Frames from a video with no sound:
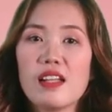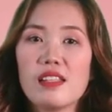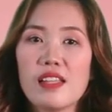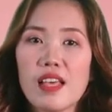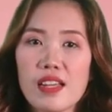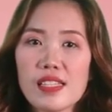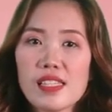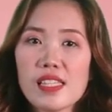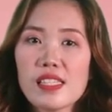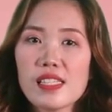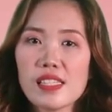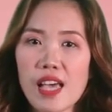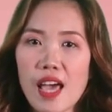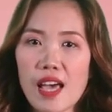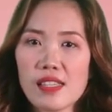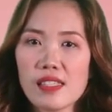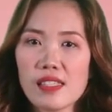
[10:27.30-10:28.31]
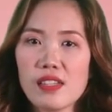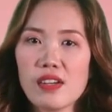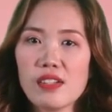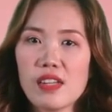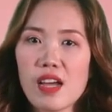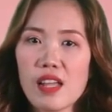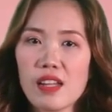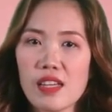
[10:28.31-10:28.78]
Let us assess your
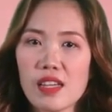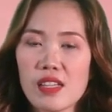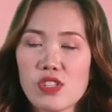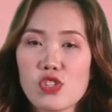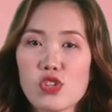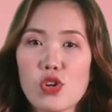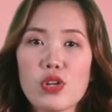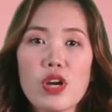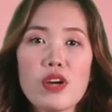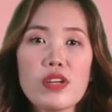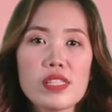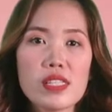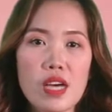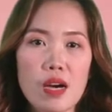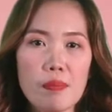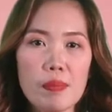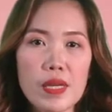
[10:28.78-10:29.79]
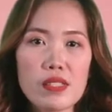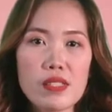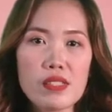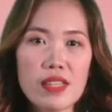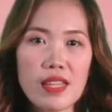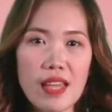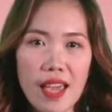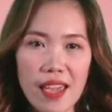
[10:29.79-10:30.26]
knowledge on our topic
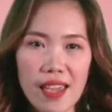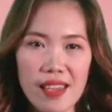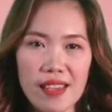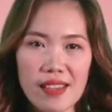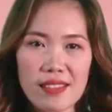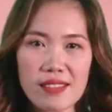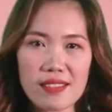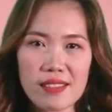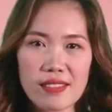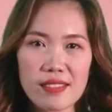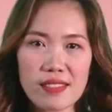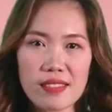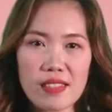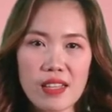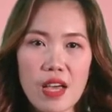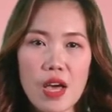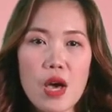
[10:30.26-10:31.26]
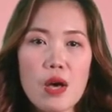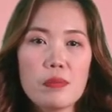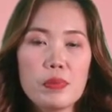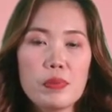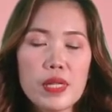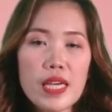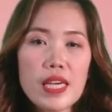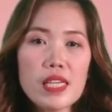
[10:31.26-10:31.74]
today.
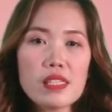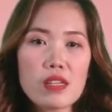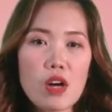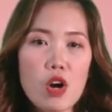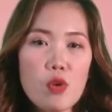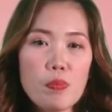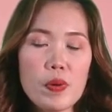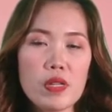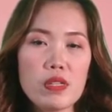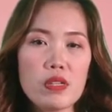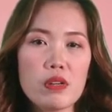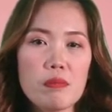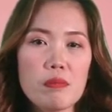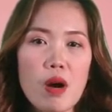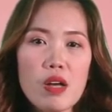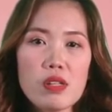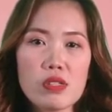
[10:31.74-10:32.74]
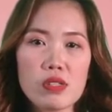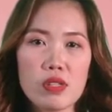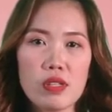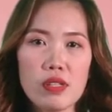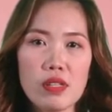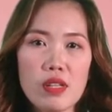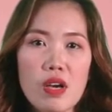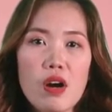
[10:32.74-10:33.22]
Please open your
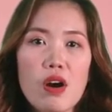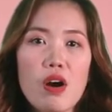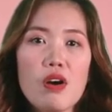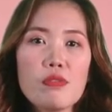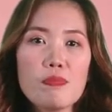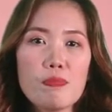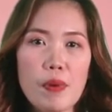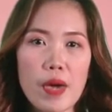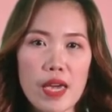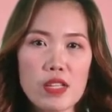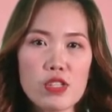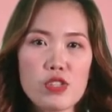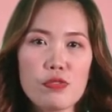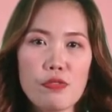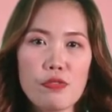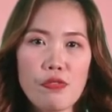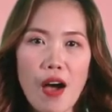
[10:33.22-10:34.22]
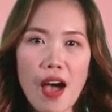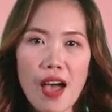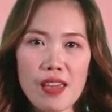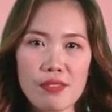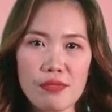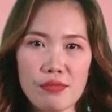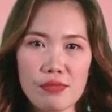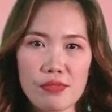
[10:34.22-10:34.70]
module on page 5.